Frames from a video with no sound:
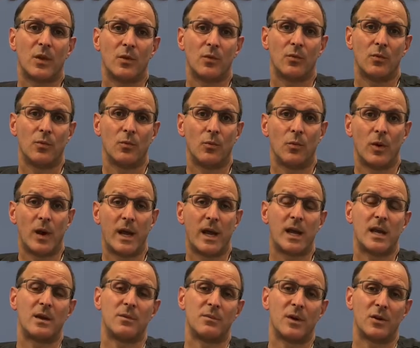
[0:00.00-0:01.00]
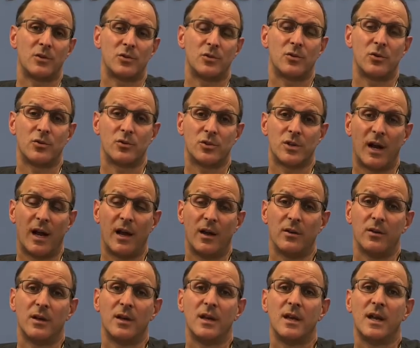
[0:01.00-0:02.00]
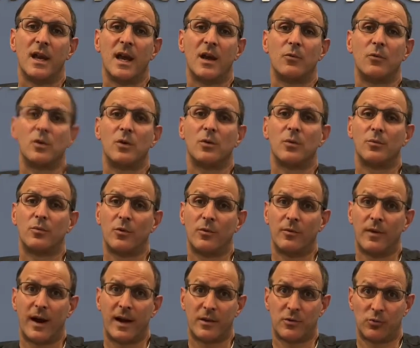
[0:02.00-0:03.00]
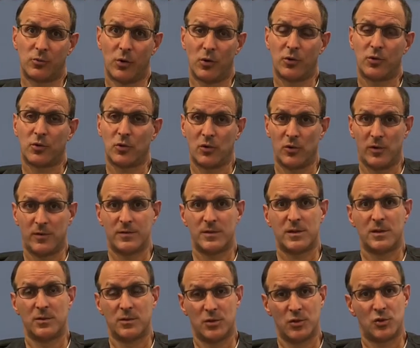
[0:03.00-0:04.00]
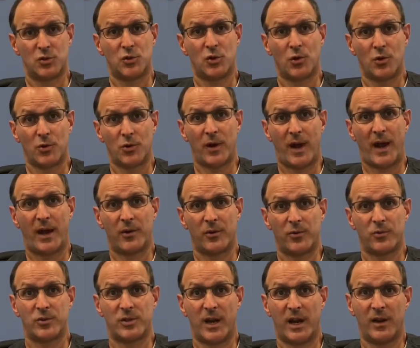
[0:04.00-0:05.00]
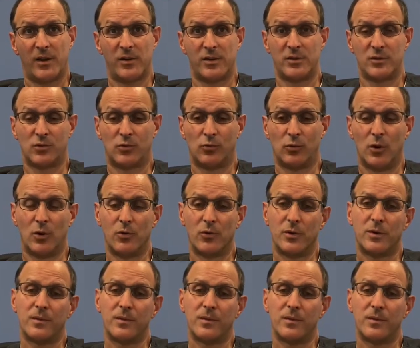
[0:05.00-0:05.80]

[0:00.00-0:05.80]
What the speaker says: weigh and measure your child, and we will provide growth curves to show you how your child is growing.